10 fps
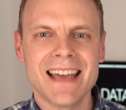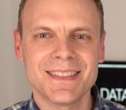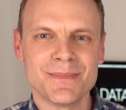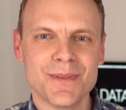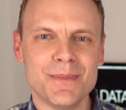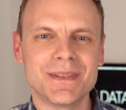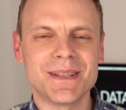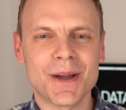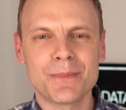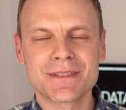At the moment,
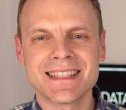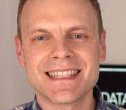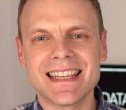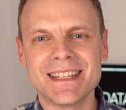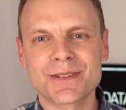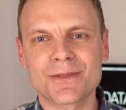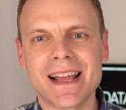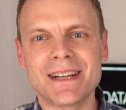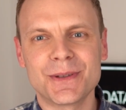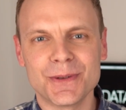the options to
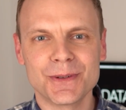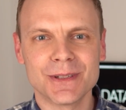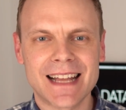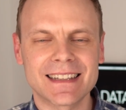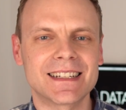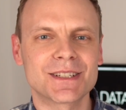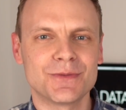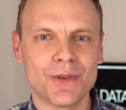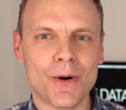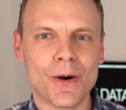integrate Google Analytics
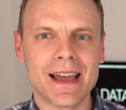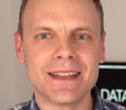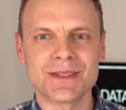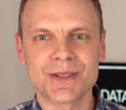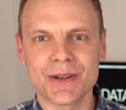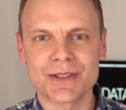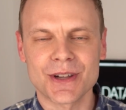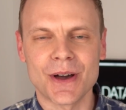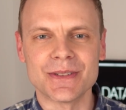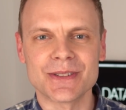4 and Search
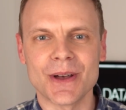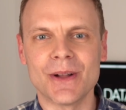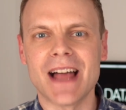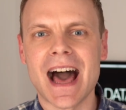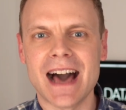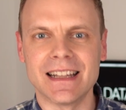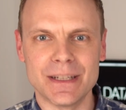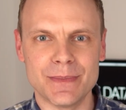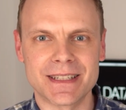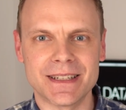Console are
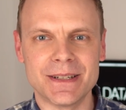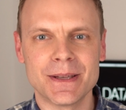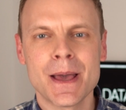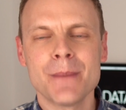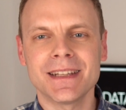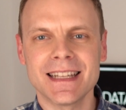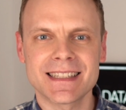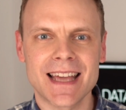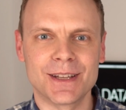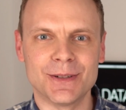limited, but
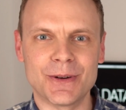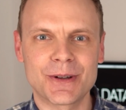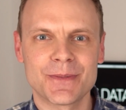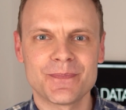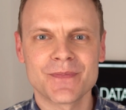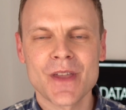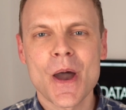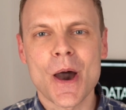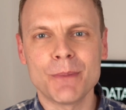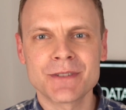let's take a look.
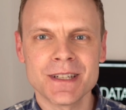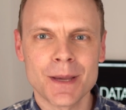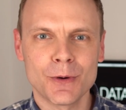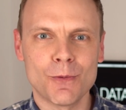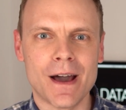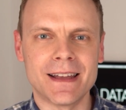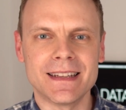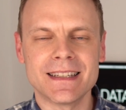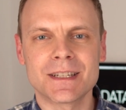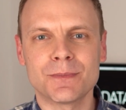Option number one
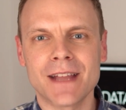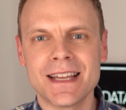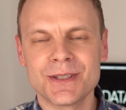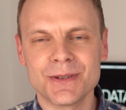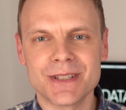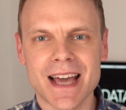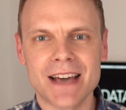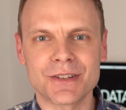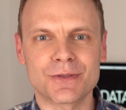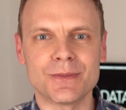is to place your
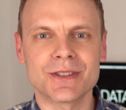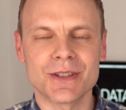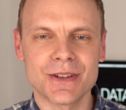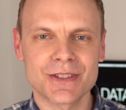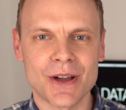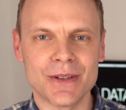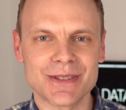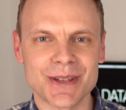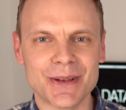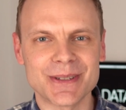data from Search
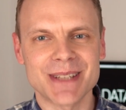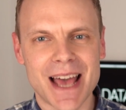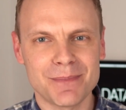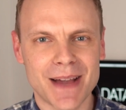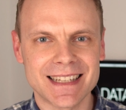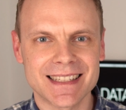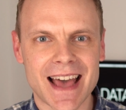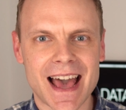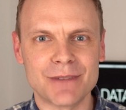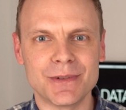Console side by
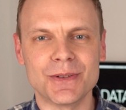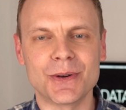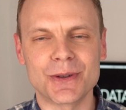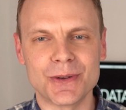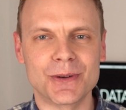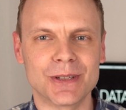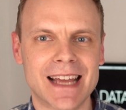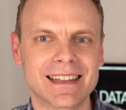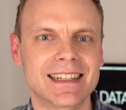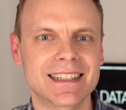side with your Google
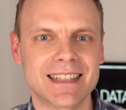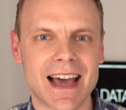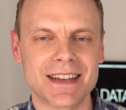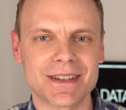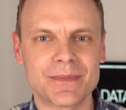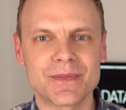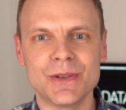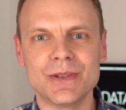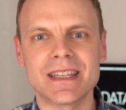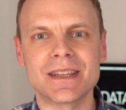Analytics data
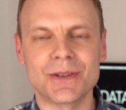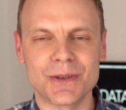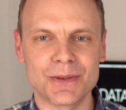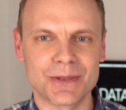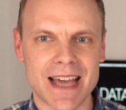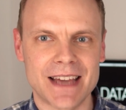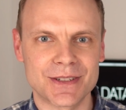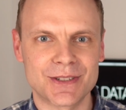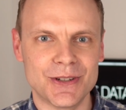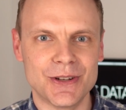using Google Data
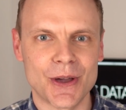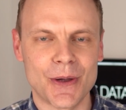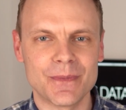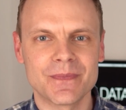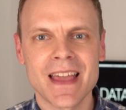Studio.